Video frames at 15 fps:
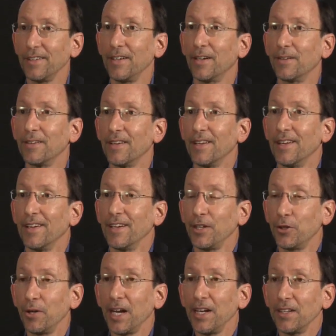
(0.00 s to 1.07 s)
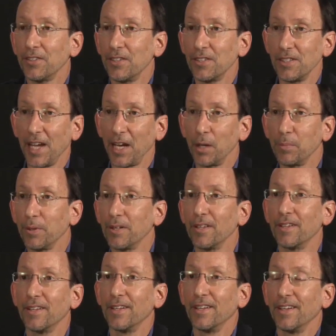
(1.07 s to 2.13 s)
you know, green and
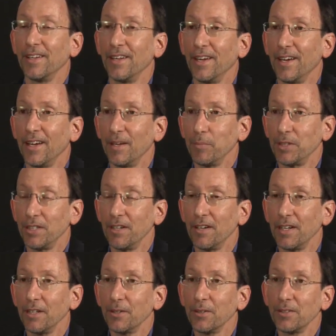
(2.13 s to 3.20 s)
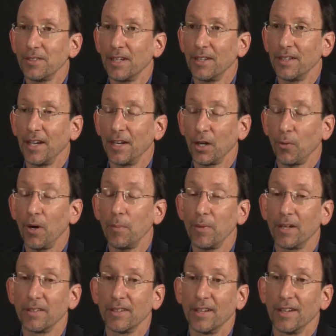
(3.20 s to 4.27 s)
sustainable uh, materials and, and
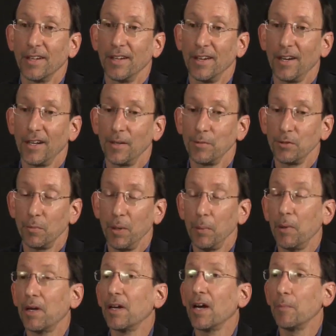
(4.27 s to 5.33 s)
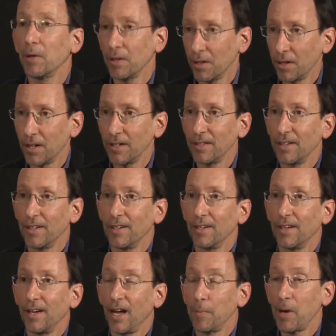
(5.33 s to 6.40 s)
equipment um, so people can come and learn
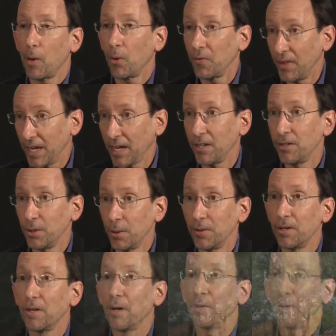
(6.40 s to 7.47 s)
about what they can do in their